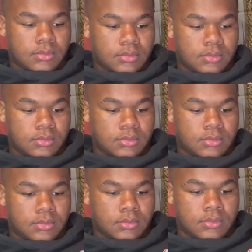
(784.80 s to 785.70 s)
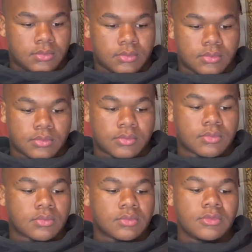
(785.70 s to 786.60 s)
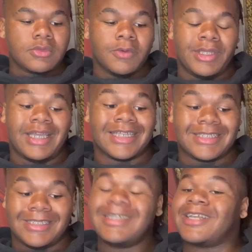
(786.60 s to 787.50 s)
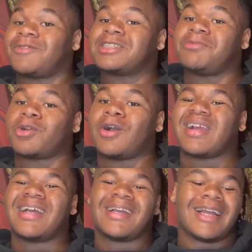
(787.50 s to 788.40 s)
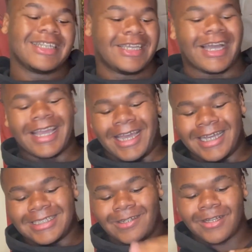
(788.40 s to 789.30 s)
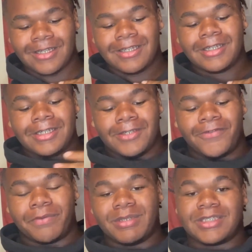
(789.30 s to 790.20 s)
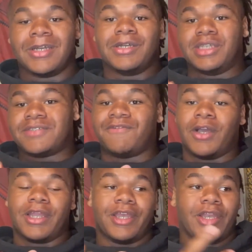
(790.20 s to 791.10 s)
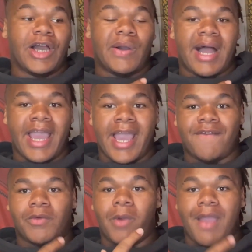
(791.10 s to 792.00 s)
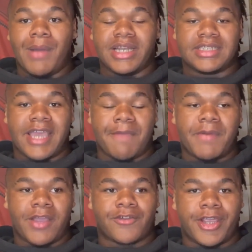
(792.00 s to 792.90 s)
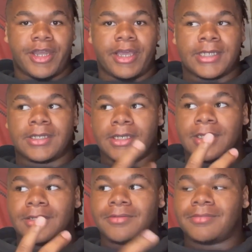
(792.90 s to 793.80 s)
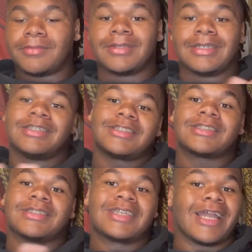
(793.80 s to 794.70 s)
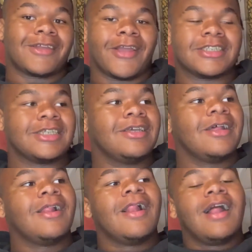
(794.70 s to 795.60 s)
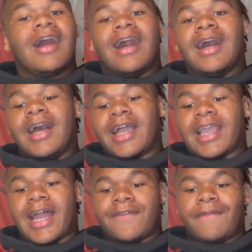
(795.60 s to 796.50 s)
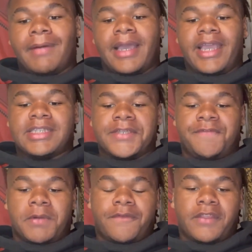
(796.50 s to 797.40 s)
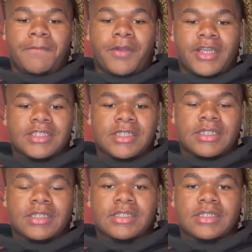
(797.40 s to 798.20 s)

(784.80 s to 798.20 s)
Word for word: Mm, you guys you guys want to see more car content? I got y'all. You feel me? So if y'all didn't know, I have a wide body scat pack right now. I know. It's kind of crazy. Uh, I got it for my 18th birthday present.